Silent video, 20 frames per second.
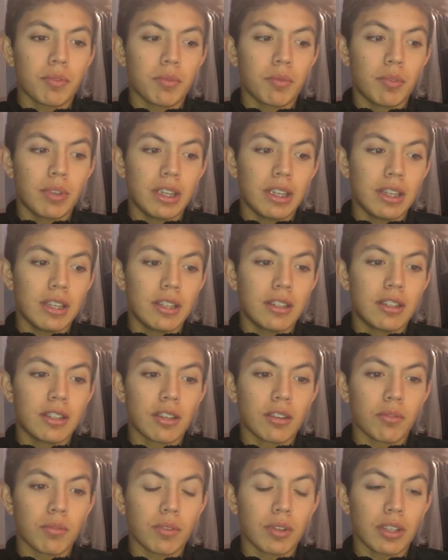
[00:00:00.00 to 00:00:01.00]
we
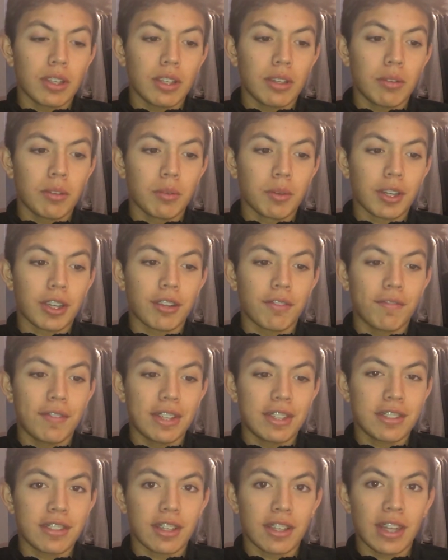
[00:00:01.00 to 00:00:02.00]
didn't really we weren't
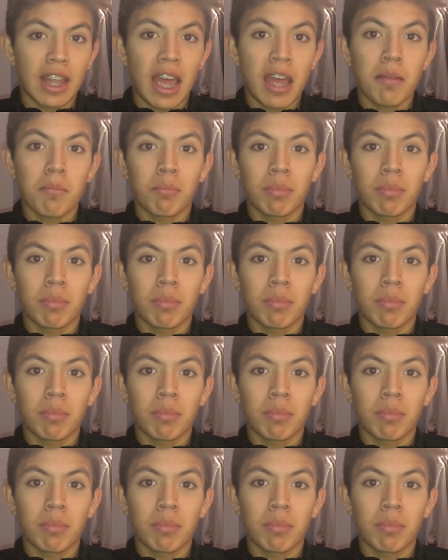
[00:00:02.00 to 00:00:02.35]
convinced on that.